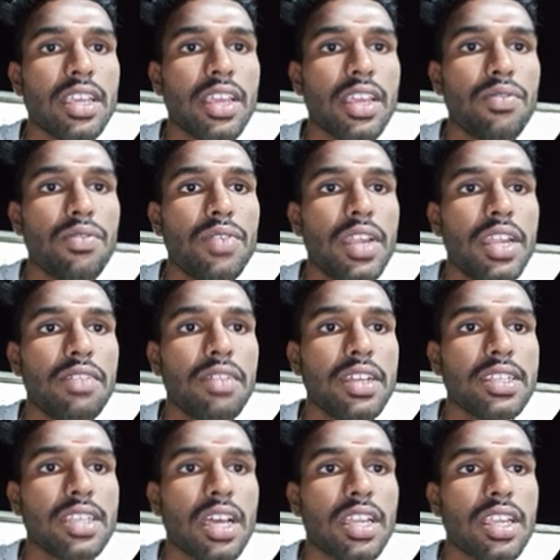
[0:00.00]
Every
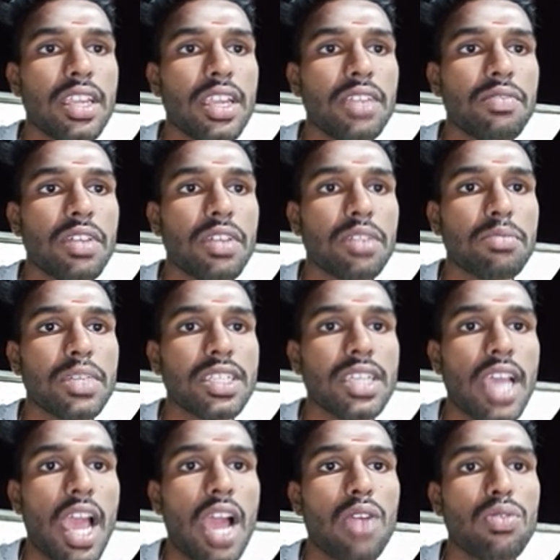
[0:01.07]
device on a network must
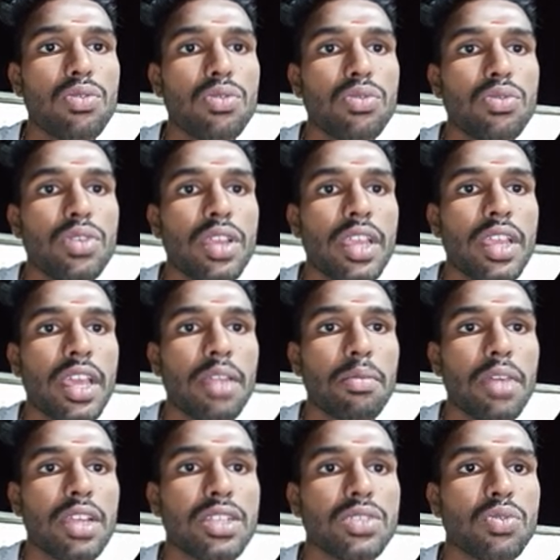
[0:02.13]
have two
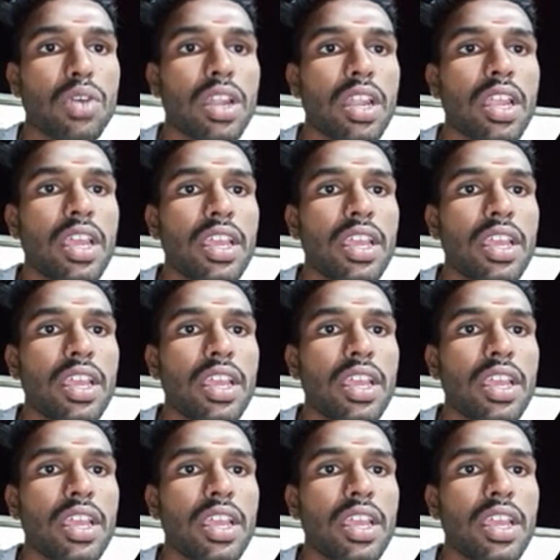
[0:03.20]
n-1